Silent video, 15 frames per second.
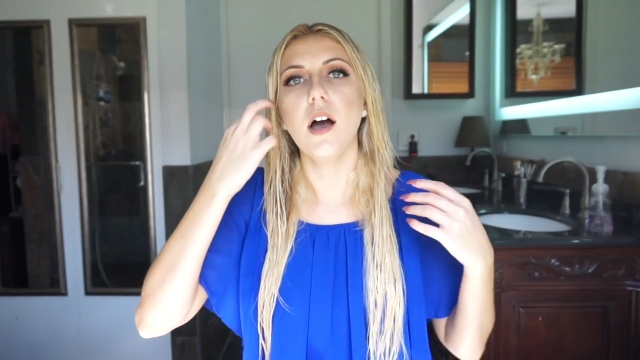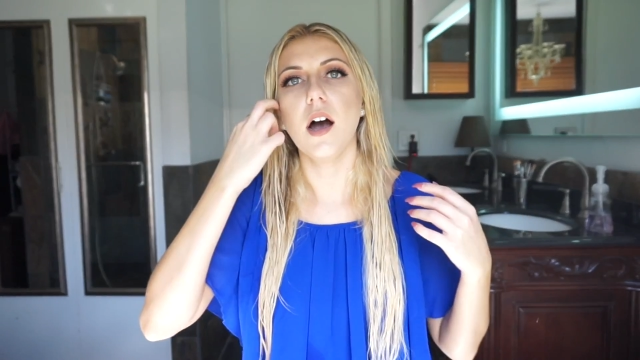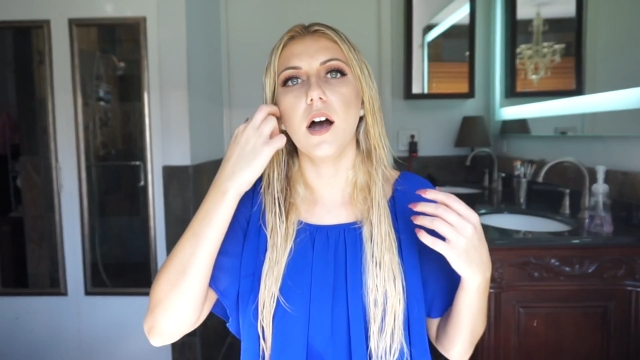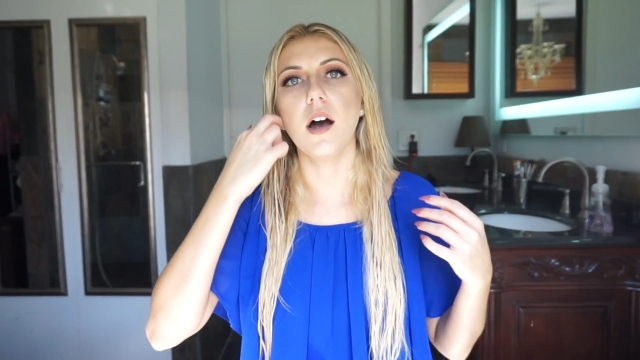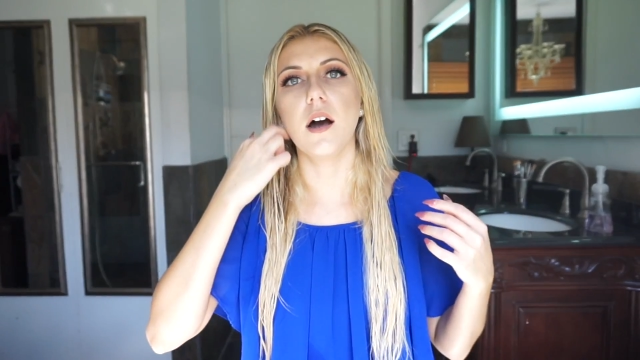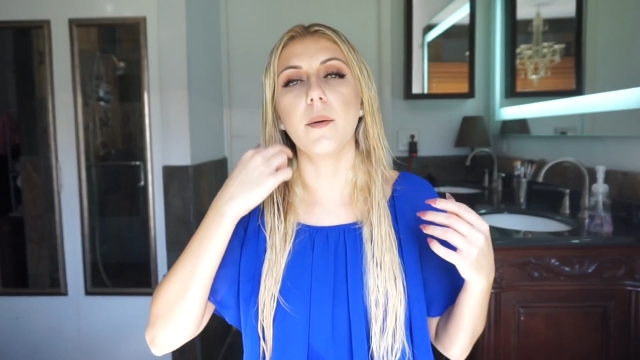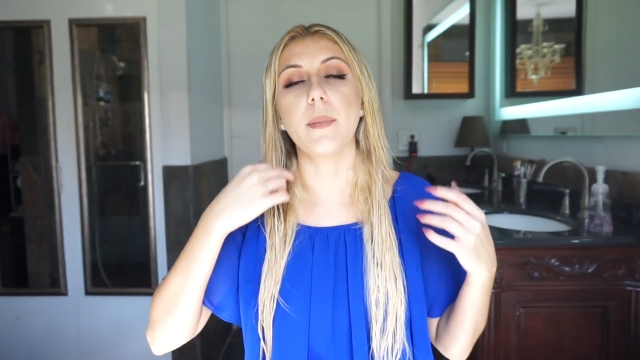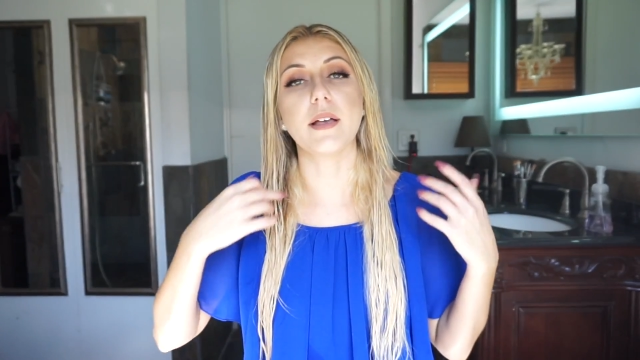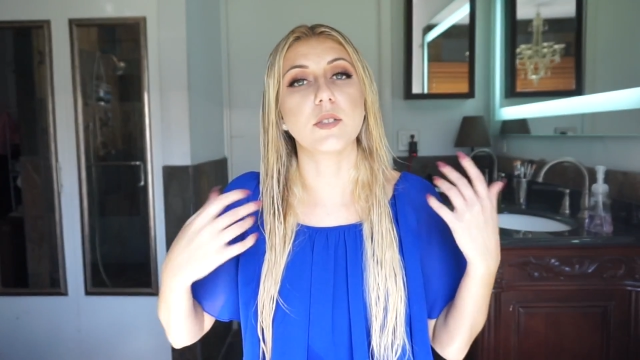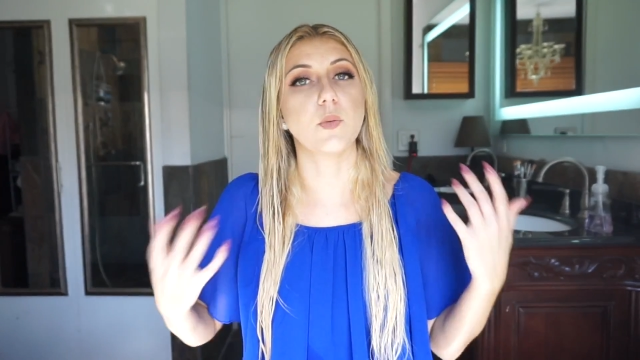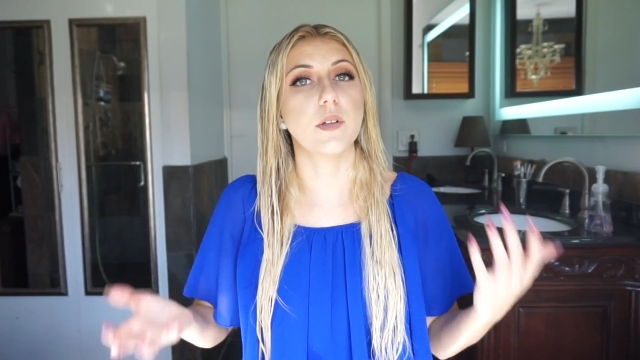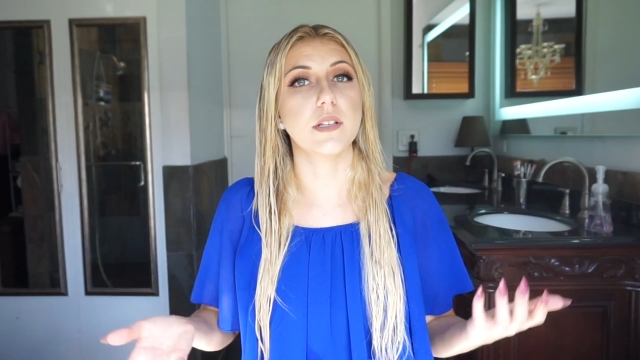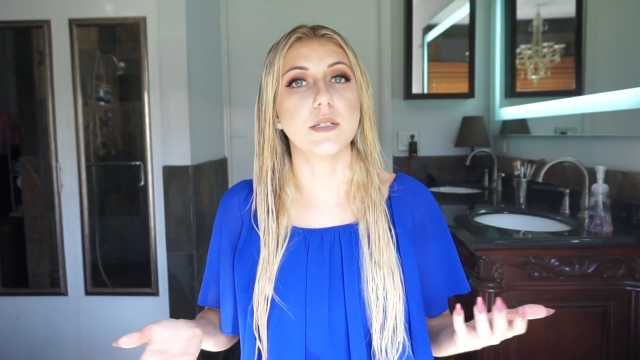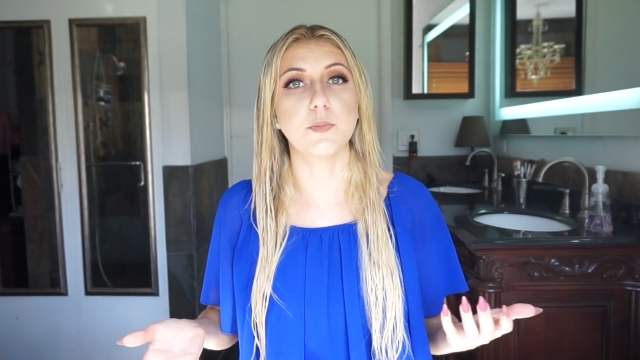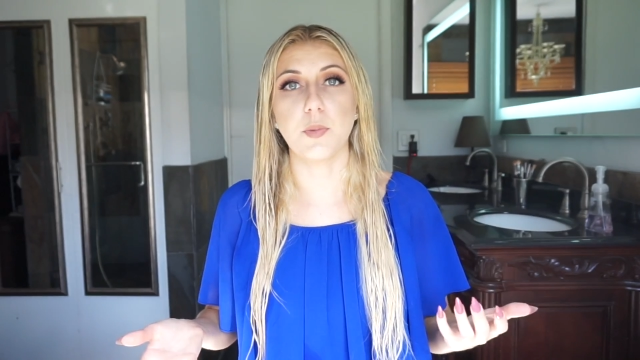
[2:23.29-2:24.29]
as
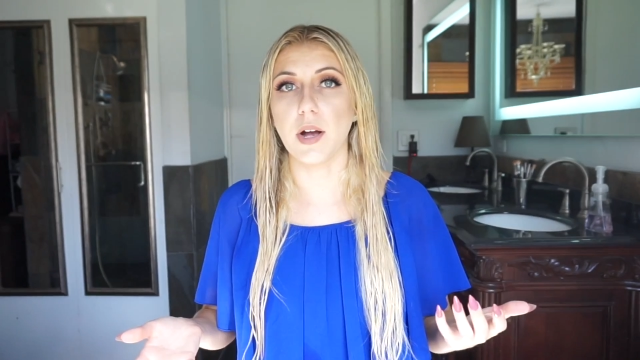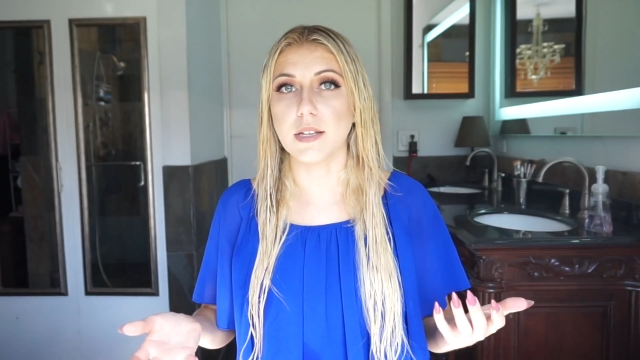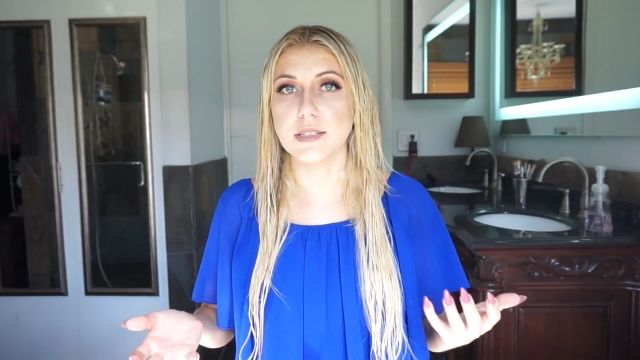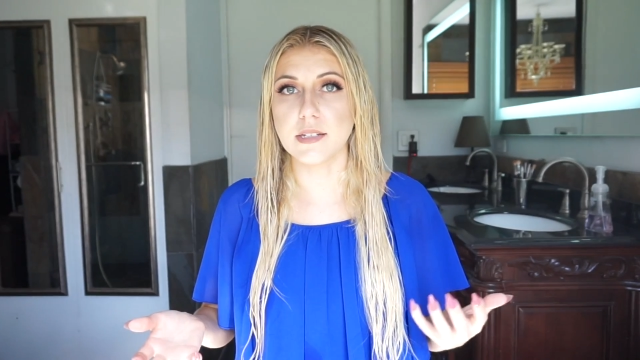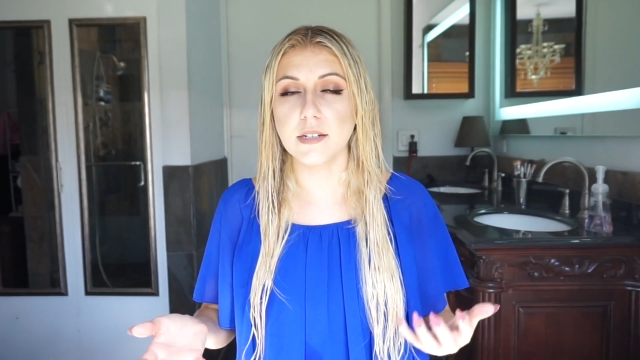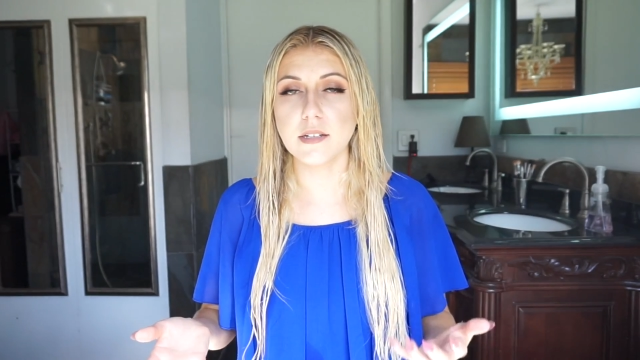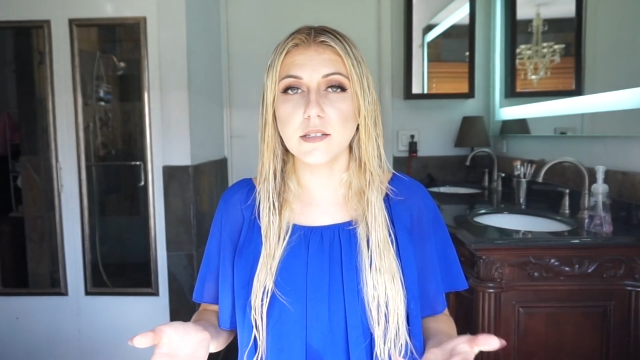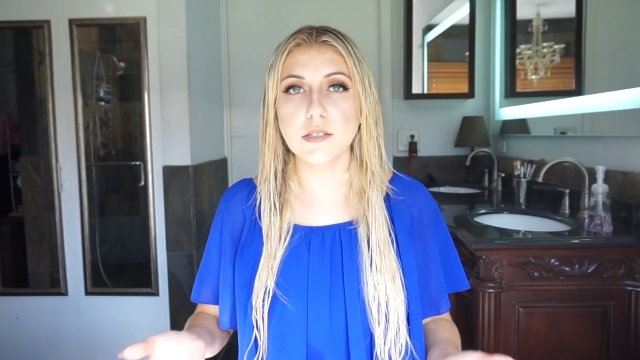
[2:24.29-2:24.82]
well as brassiness.